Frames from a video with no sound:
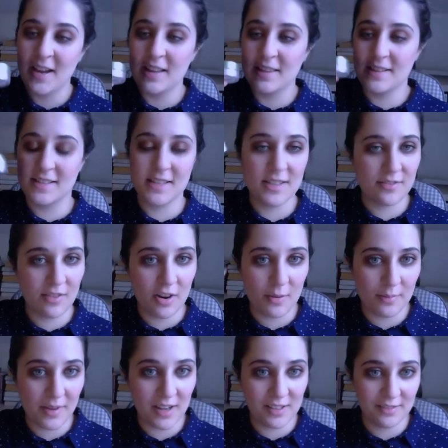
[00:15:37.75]
This is
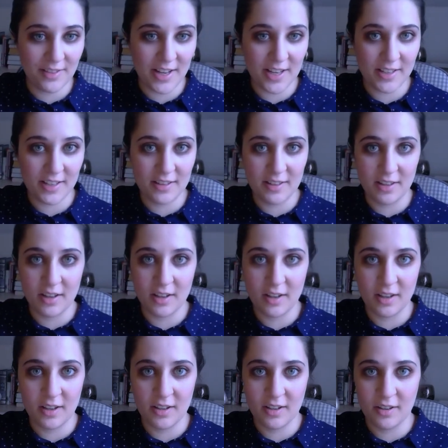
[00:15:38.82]
from Alverde, the
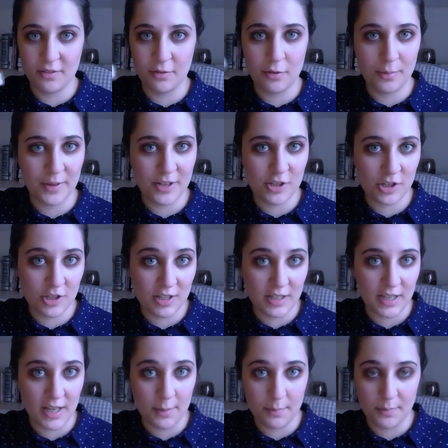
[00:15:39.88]
aforementioned
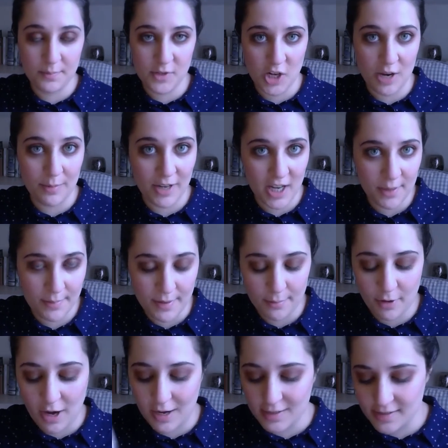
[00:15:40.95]
German hippie
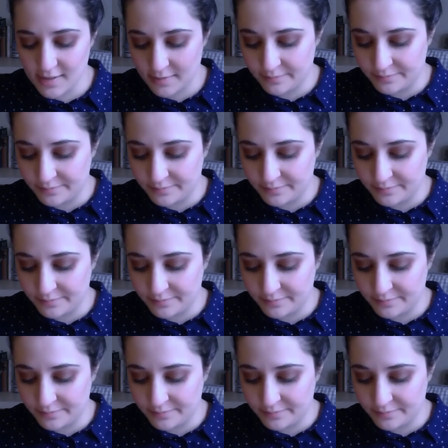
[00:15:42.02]
brand.